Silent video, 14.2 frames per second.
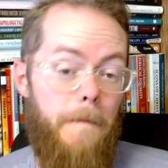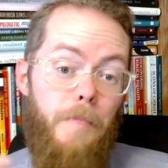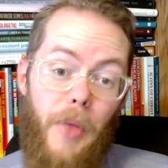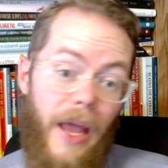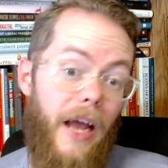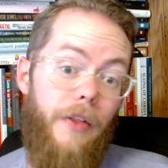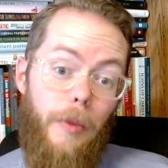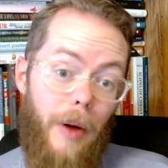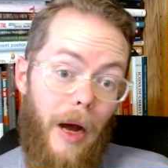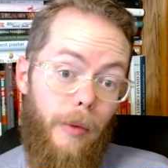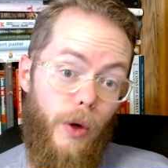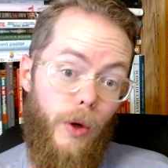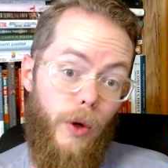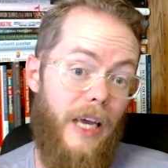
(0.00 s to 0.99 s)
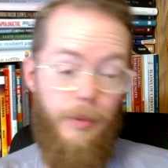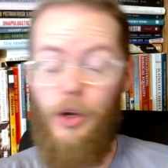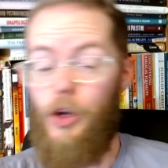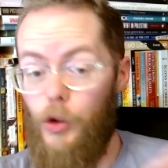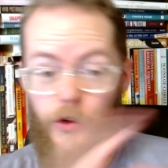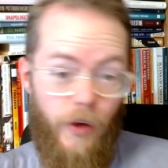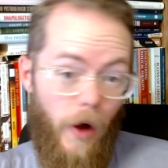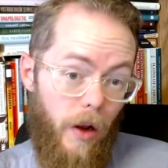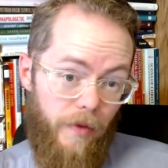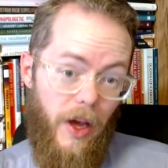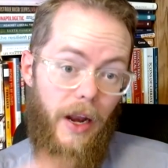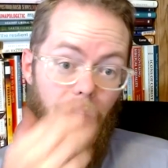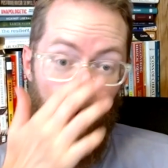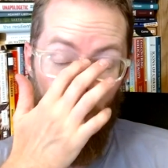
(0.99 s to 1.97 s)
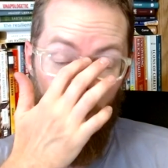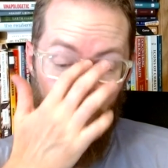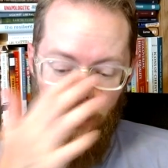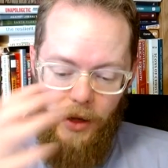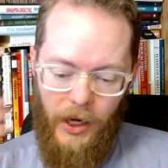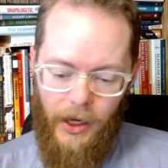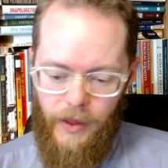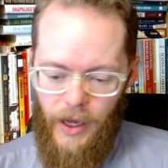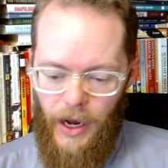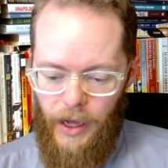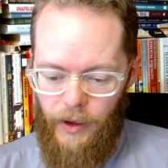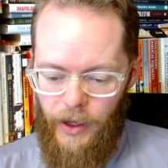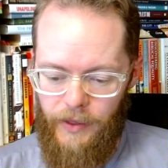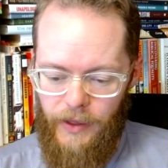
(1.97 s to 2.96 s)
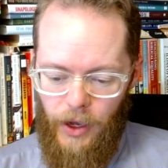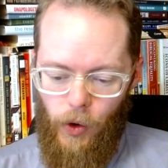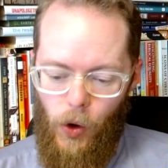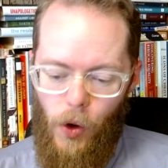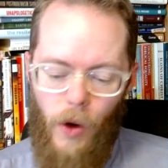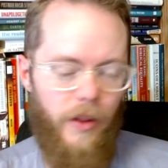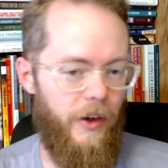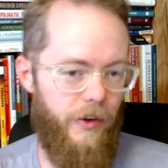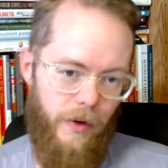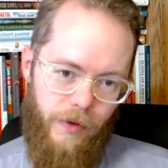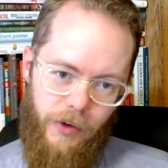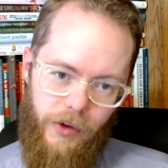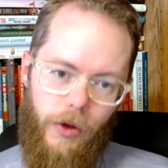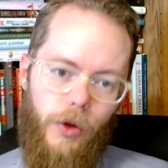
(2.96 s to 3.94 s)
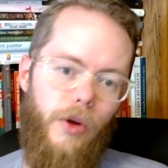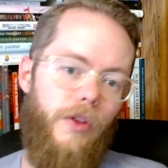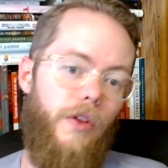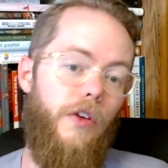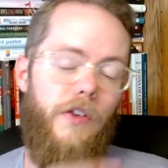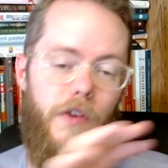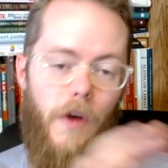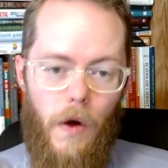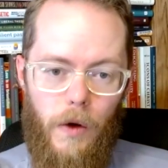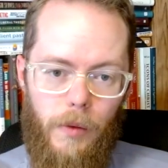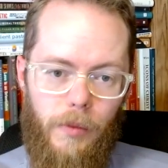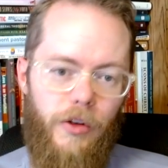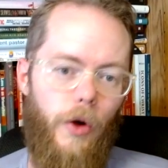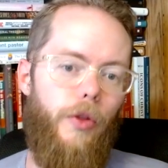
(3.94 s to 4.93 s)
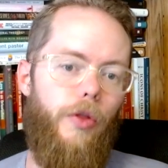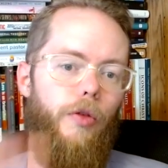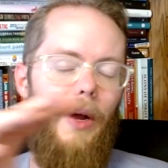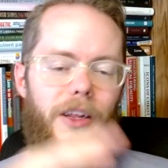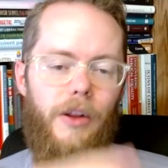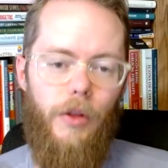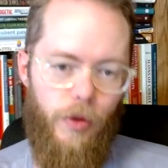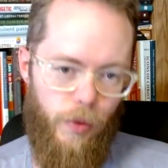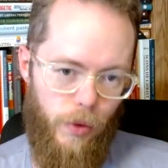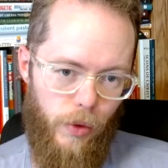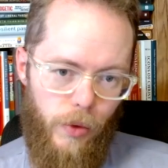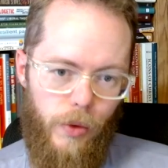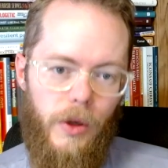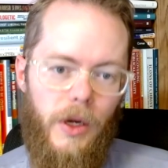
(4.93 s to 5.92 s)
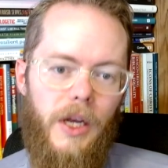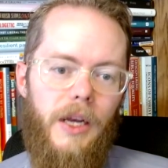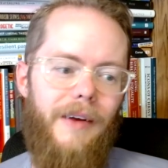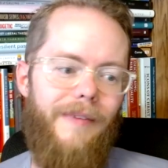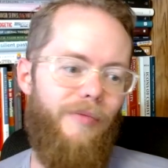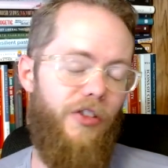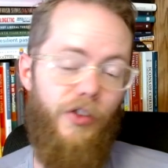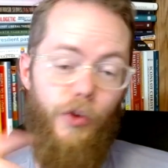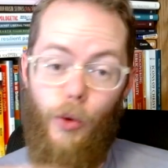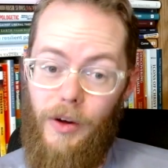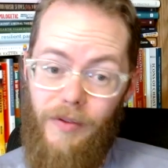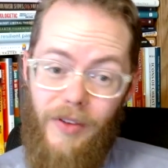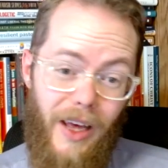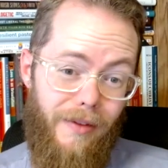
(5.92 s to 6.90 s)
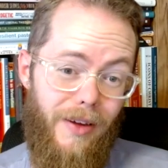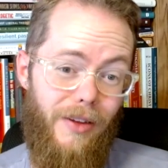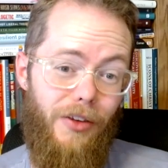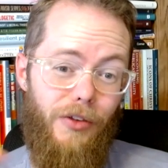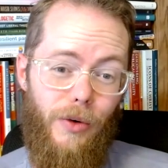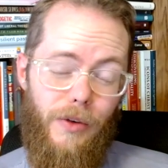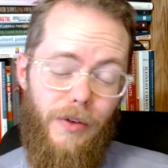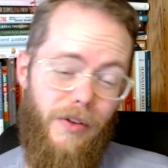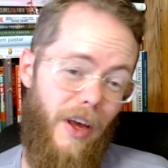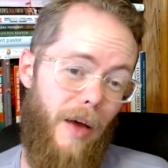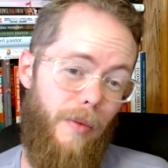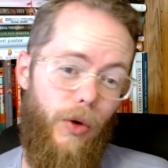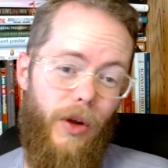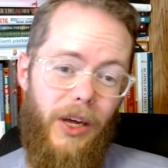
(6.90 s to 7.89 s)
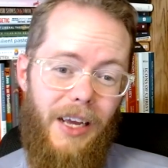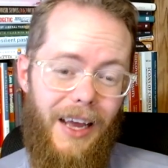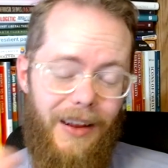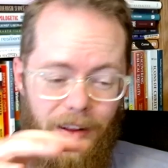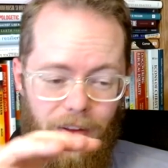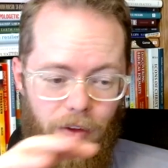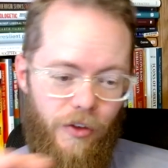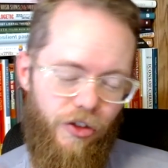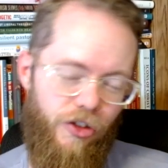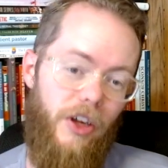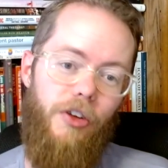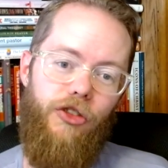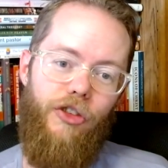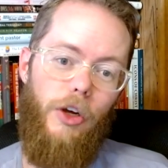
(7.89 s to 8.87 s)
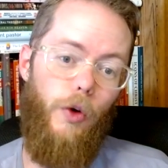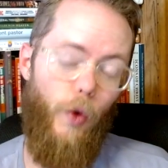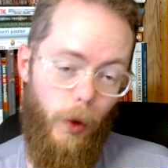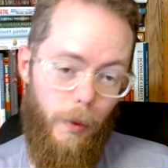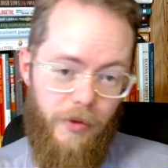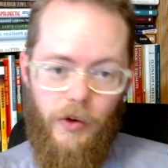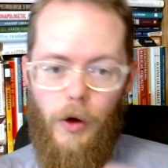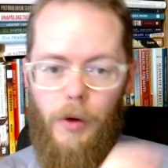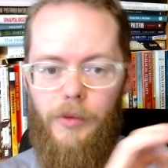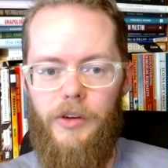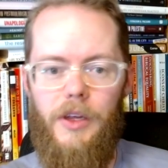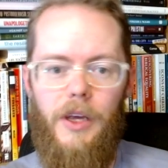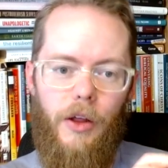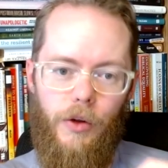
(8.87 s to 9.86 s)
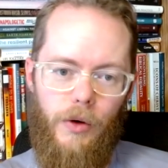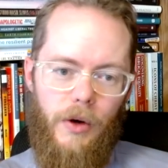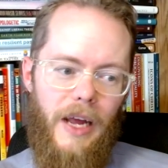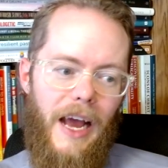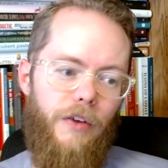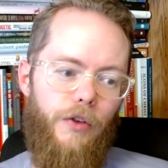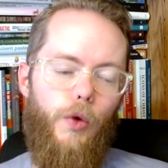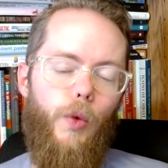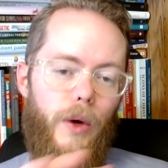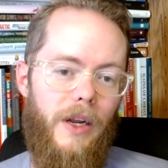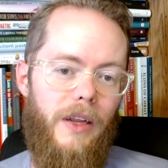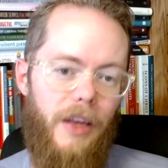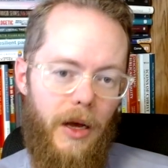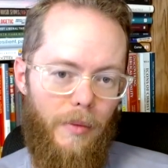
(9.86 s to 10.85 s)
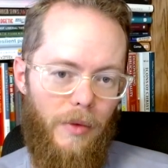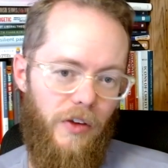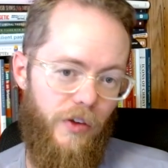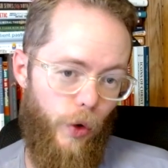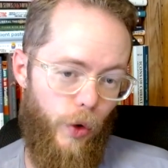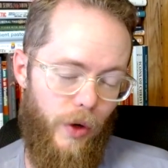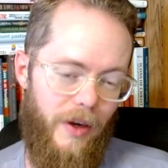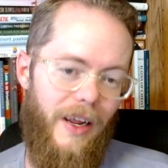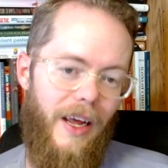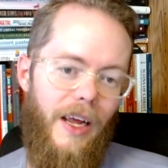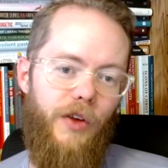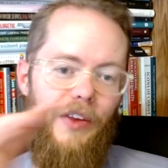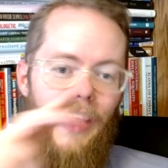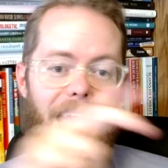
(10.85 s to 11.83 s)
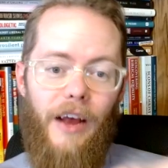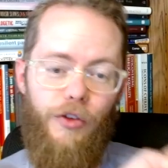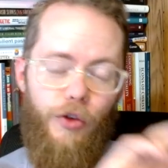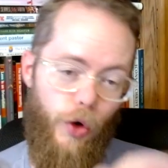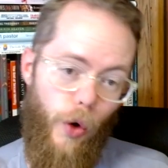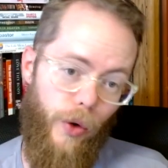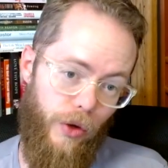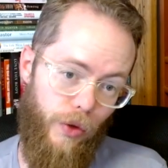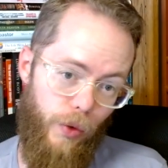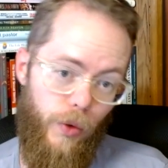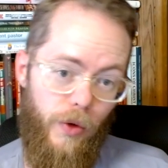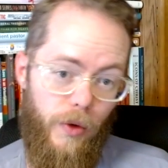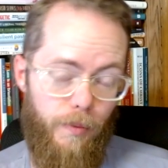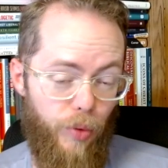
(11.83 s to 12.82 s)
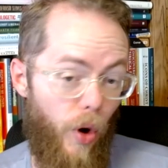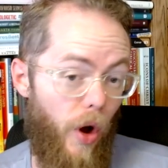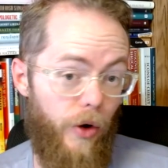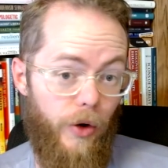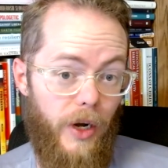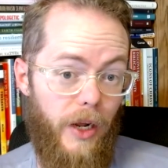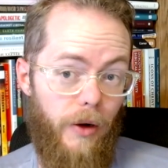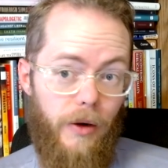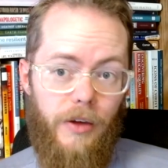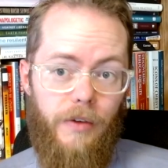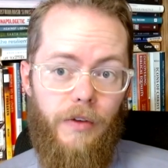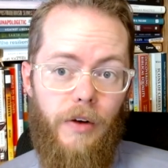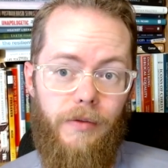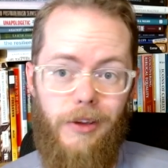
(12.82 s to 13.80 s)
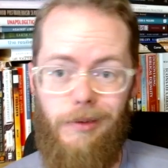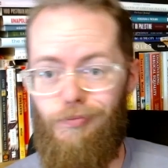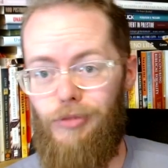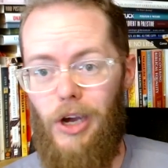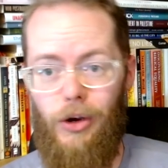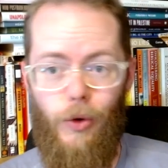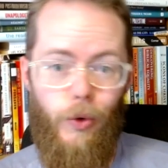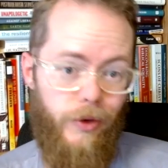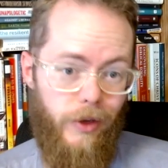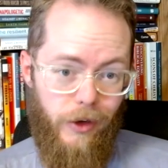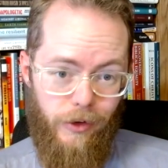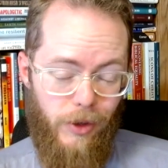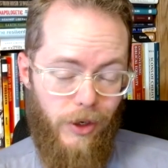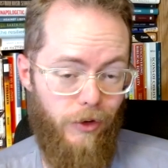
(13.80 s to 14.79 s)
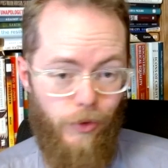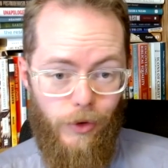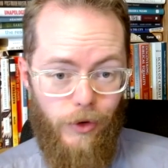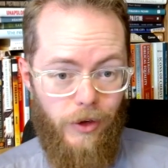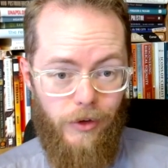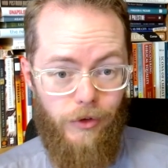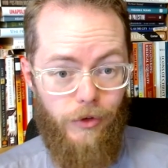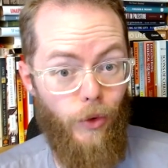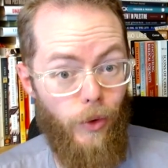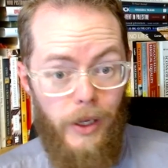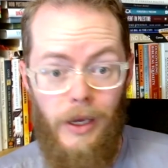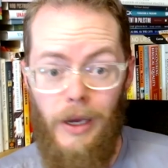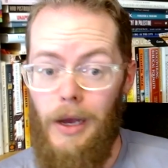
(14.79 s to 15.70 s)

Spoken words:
And the Bible recap includes all of that. I really like that. I like that all that stuff is included. The Psalms are threaded through the story of David, the story of Samuel, and she groups Psalms together and has you read them in certain days as you're going through the broader narrative of the kind of Old Testament Israelite story.